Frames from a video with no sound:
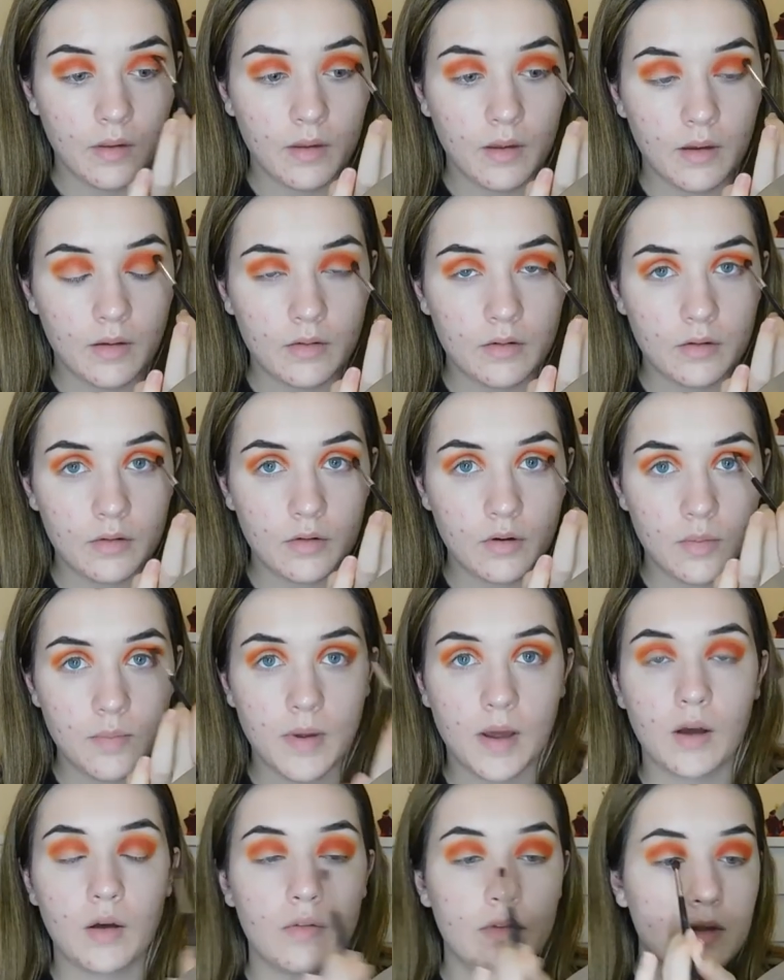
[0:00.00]
I'm just going
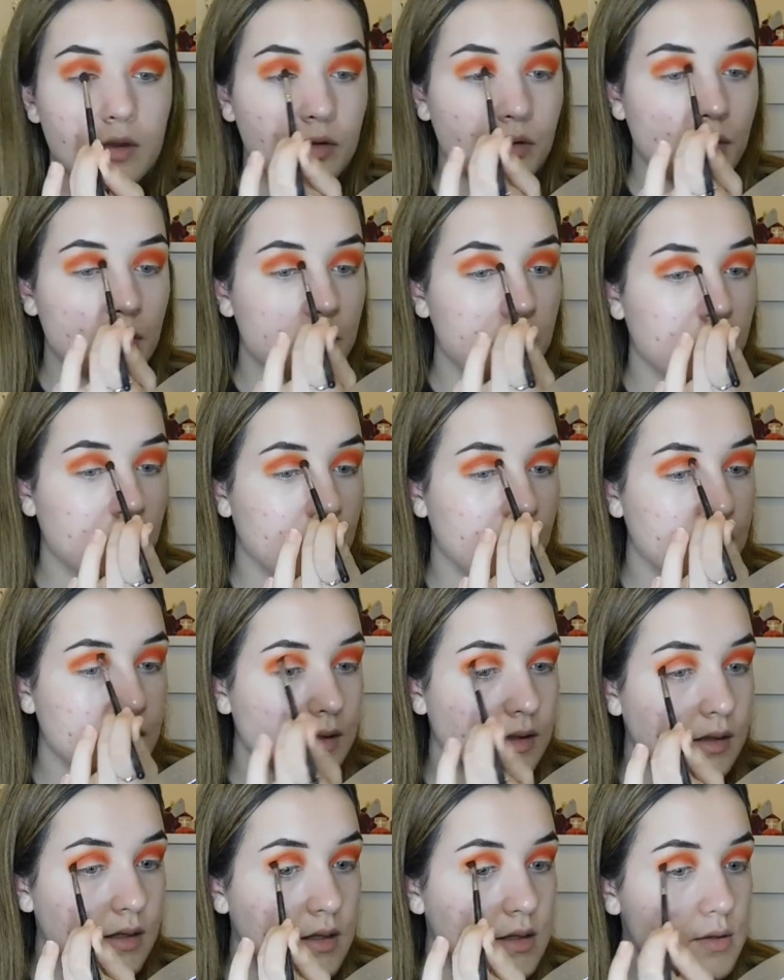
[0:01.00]
back on this one and
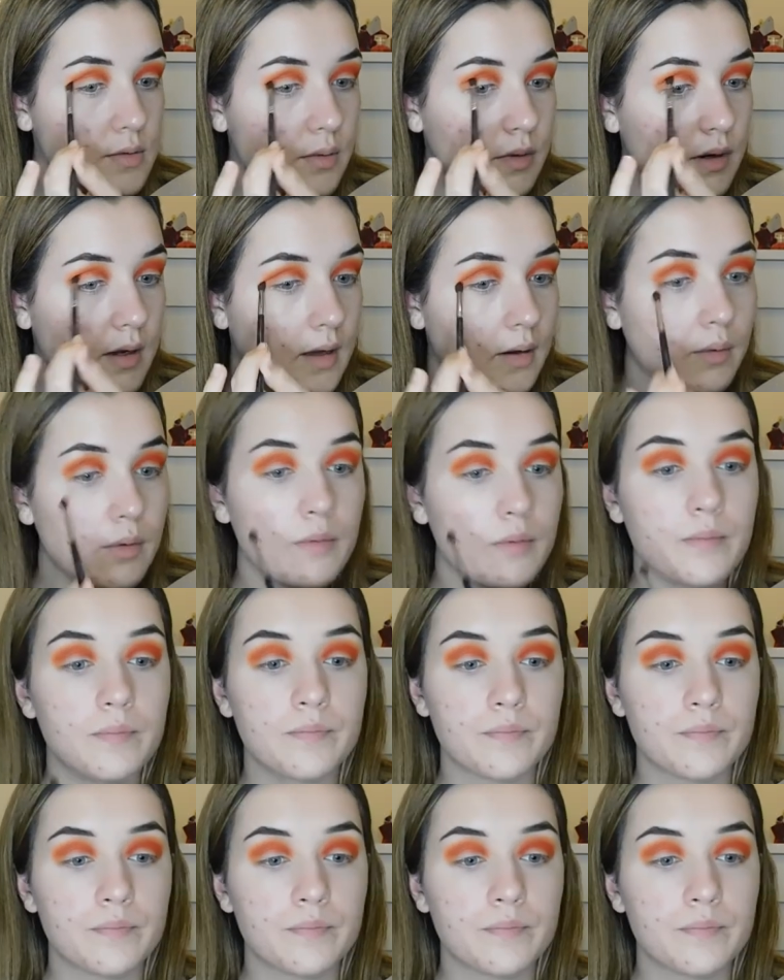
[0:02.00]
blending this one out.